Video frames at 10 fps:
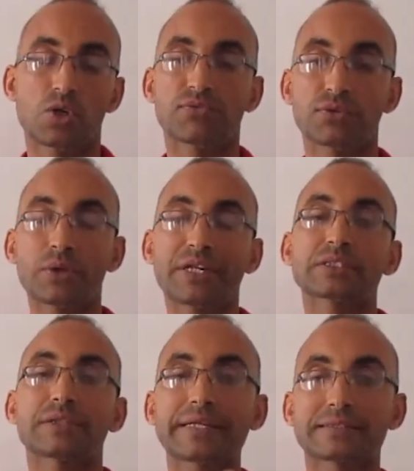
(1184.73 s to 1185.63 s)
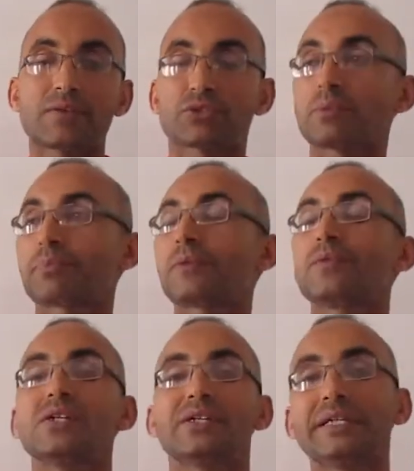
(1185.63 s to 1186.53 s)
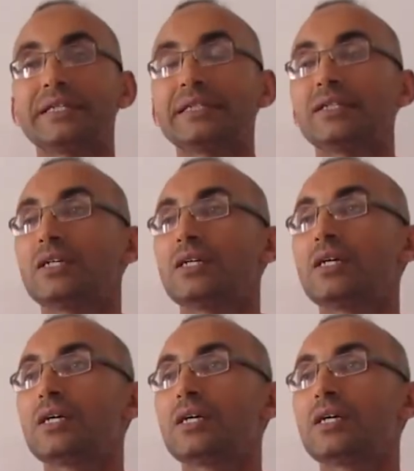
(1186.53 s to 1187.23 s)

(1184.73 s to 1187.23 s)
a flaw in his character. For example, he